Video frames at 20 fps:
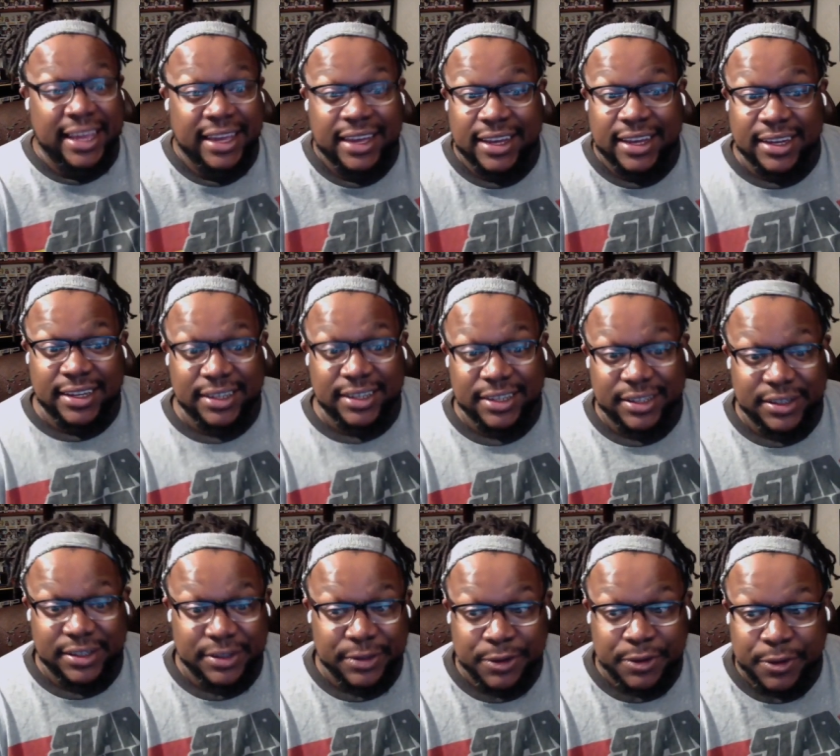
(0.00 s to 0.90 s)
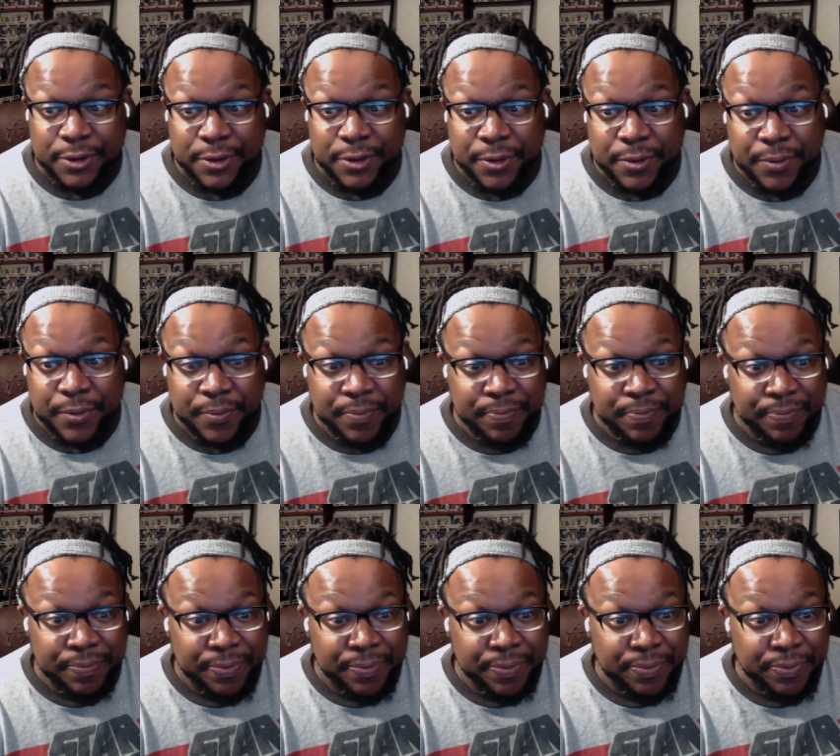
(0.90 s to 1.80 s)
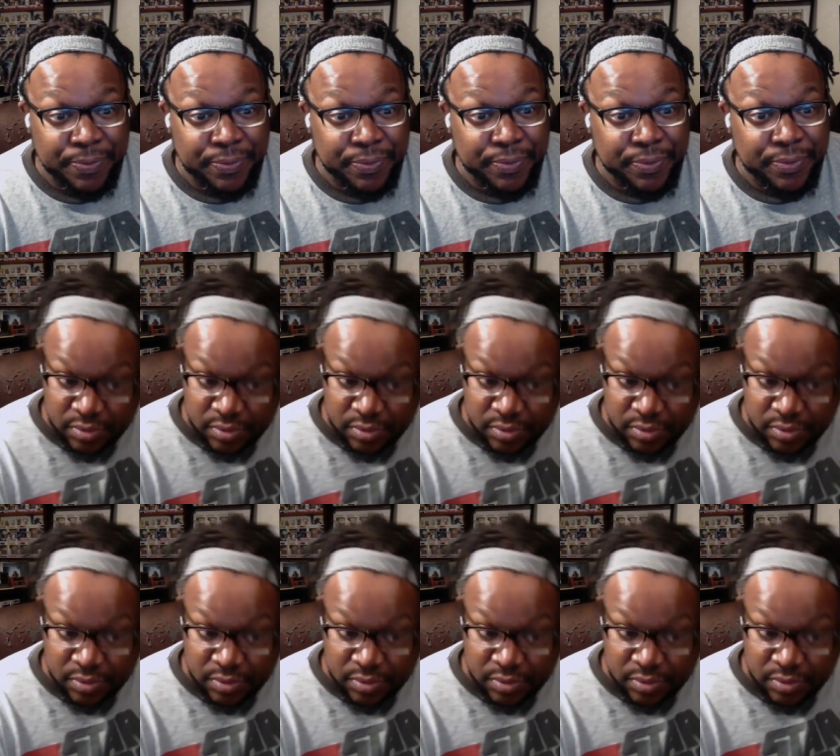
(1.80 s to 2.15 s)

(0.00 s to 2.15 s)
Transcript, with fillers: Show nothing alive. Sure this is the place?